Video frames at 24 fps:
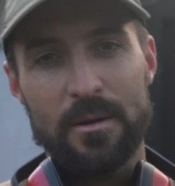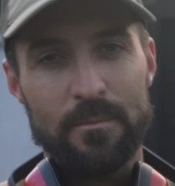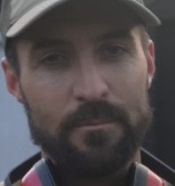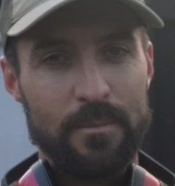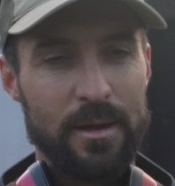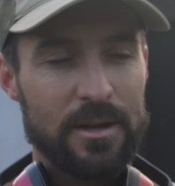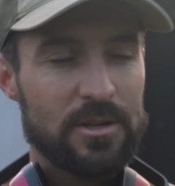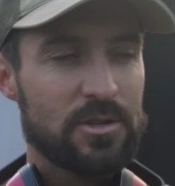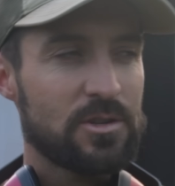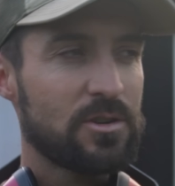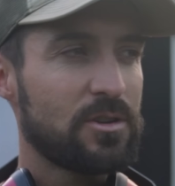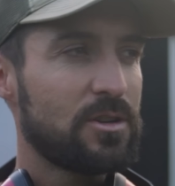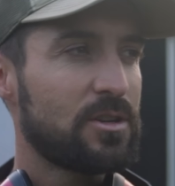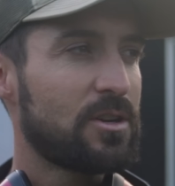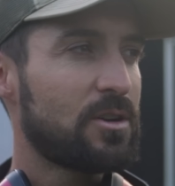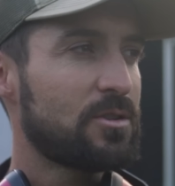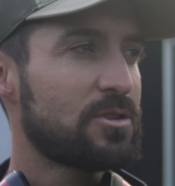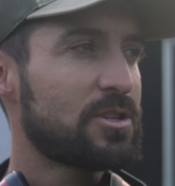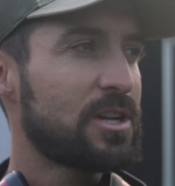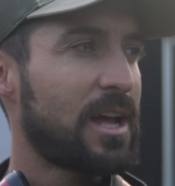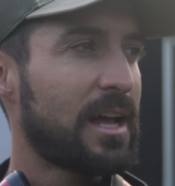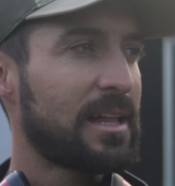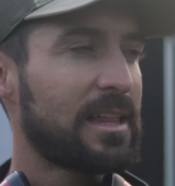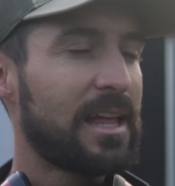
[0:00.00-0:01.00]
make sure you go
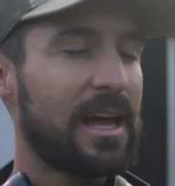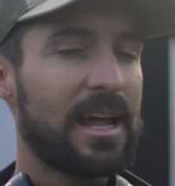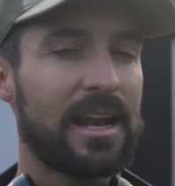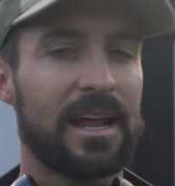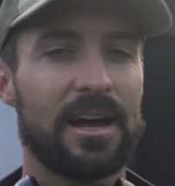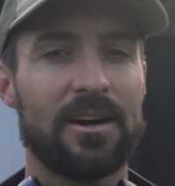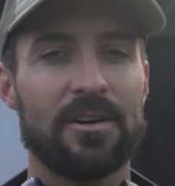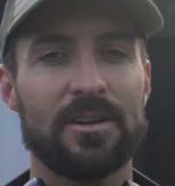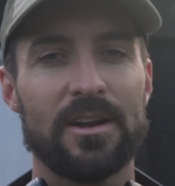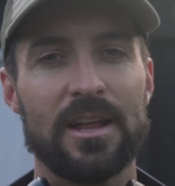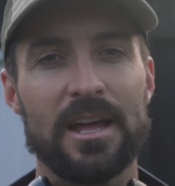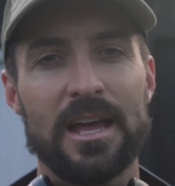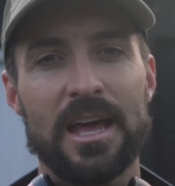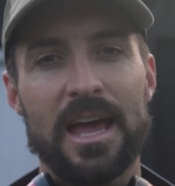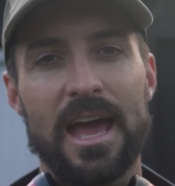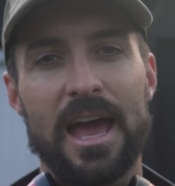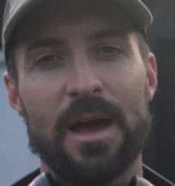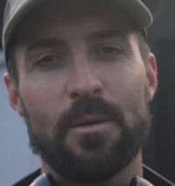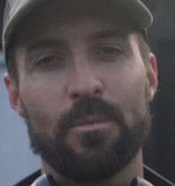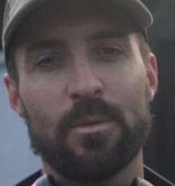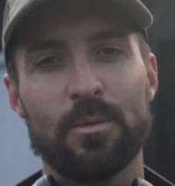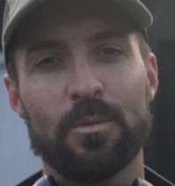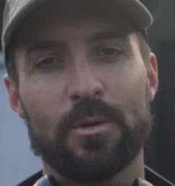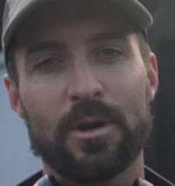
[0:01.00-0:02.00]
check that out,
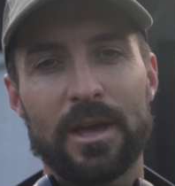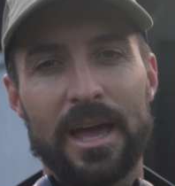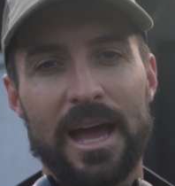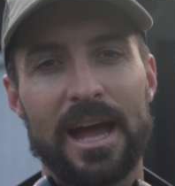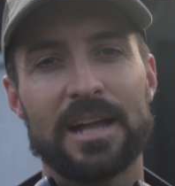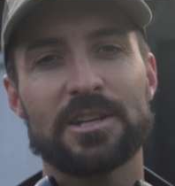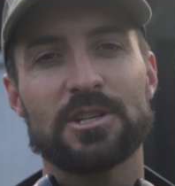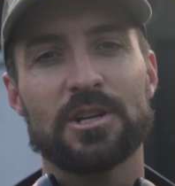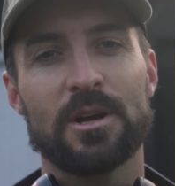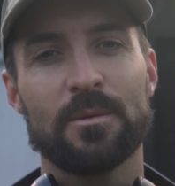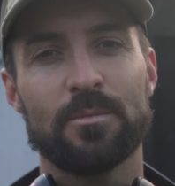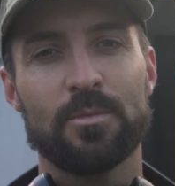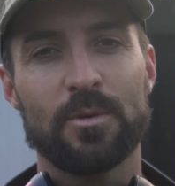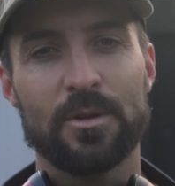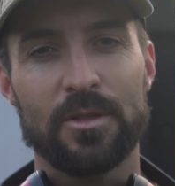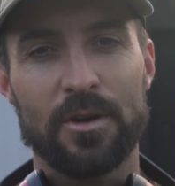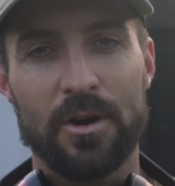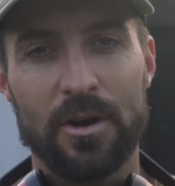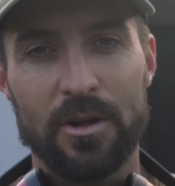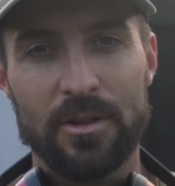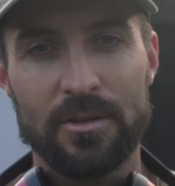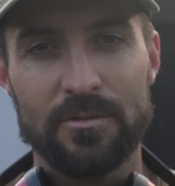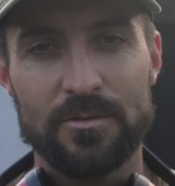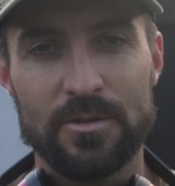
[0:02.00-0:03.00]
and we will catch up with
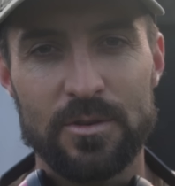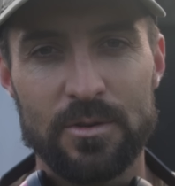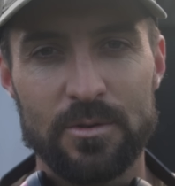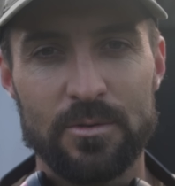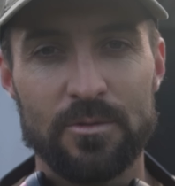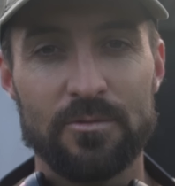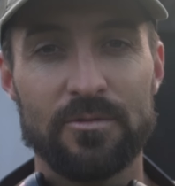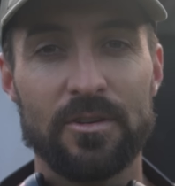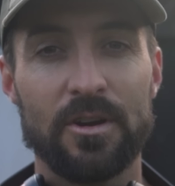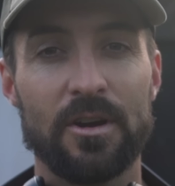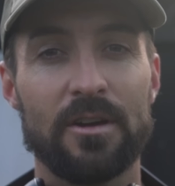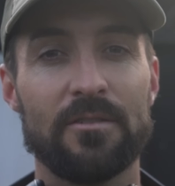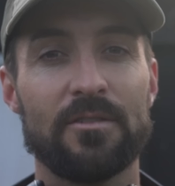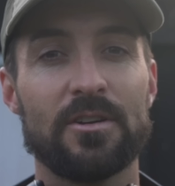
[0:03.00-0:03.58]
all of you very,